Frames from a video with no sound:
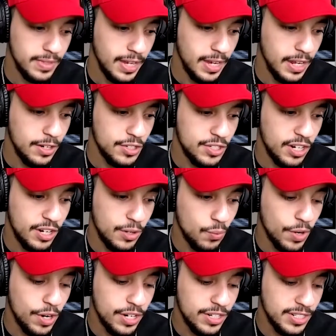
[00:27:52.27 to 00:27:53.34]
And there's certain
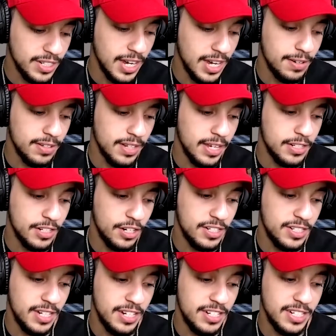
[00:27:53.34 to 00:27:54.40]
words that kind of like certain
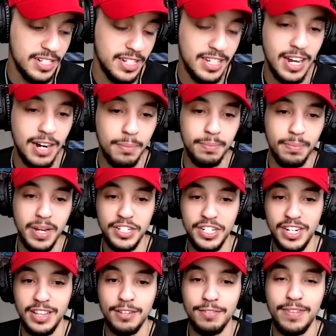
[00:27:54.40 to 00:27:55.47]
sentences that kind of
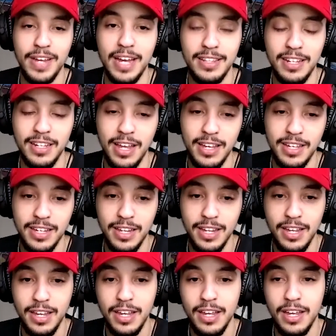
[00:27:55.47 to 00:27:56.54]
mention at the fact that like,
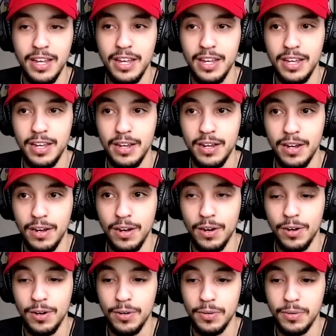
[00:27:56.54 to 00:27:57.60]

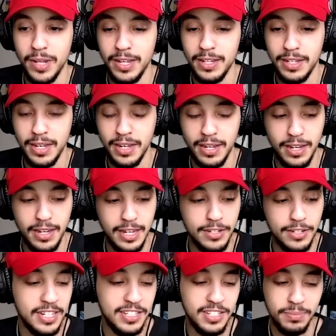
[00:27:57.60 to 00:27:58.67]
oh, like there's
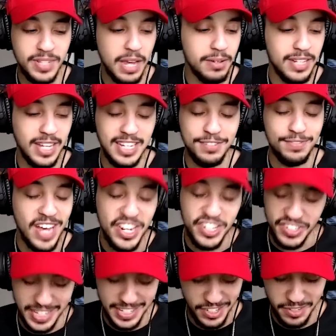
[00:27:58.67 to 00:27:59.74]
like some type like his
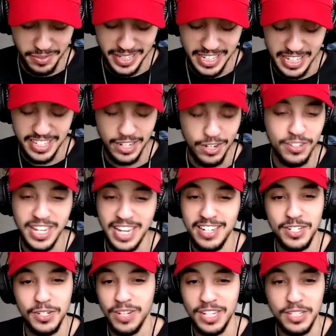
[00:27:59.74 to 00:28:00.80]
fashion sense or something like that. It's like, oh, that's
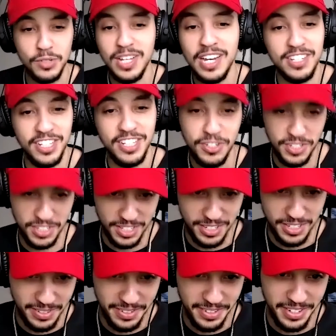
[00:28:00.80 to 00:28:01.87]
so like 2,000 years ago.